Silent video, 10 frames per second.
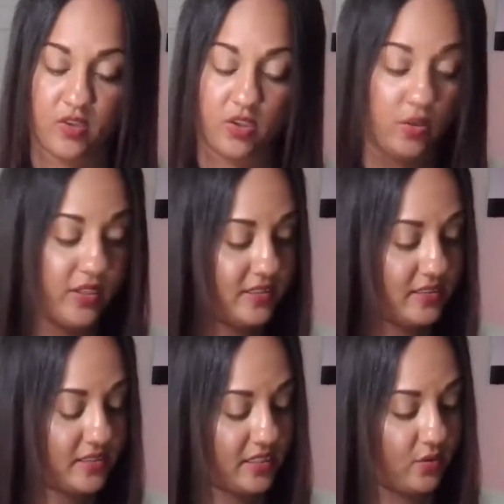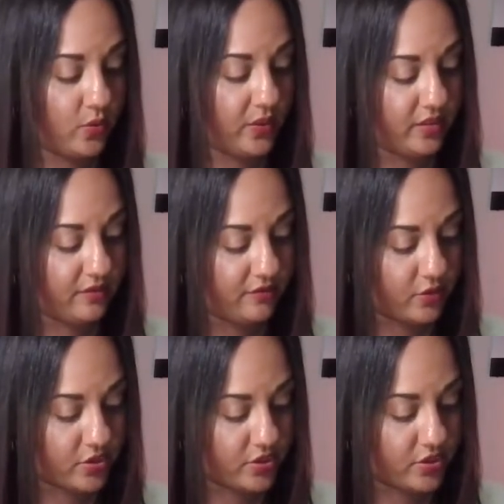You didn't see the Wheel of
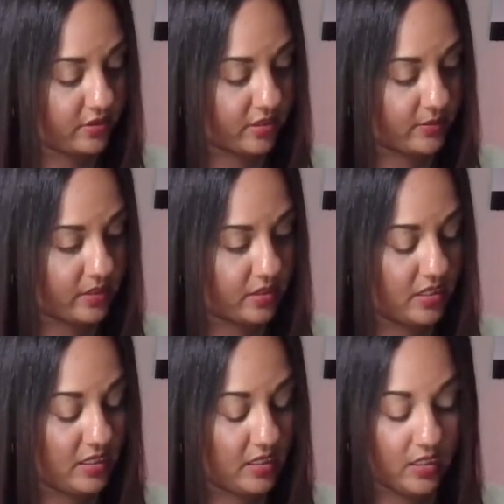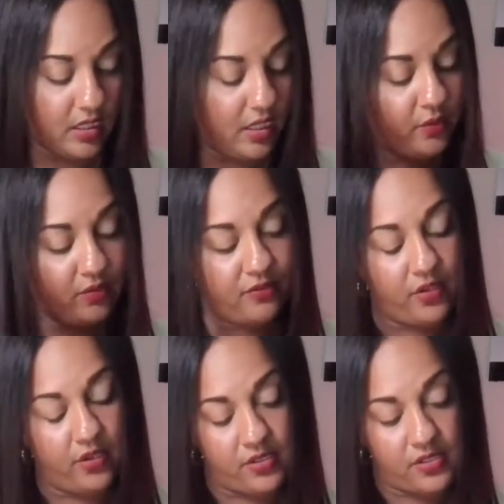Fortune coming. In
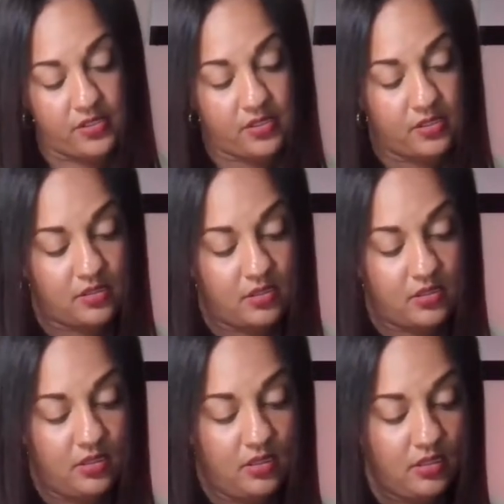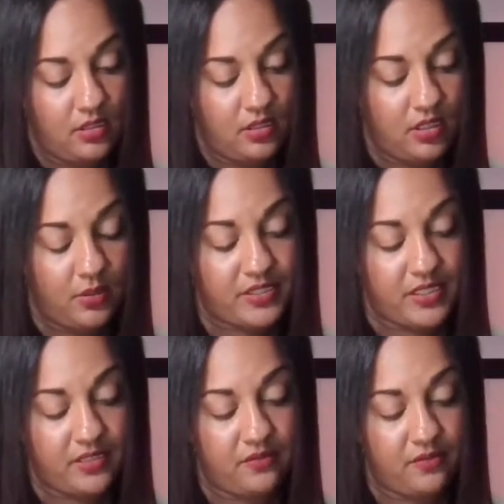reverse. It was
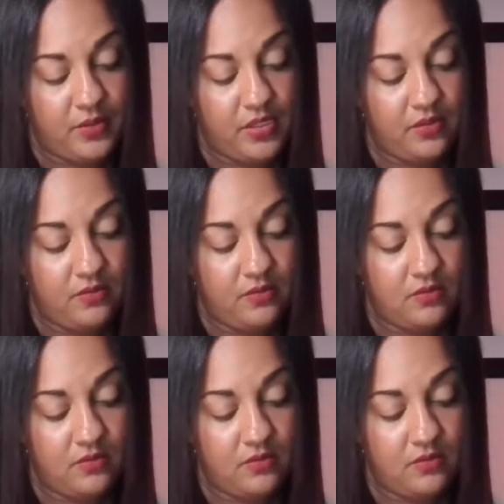hidden from you?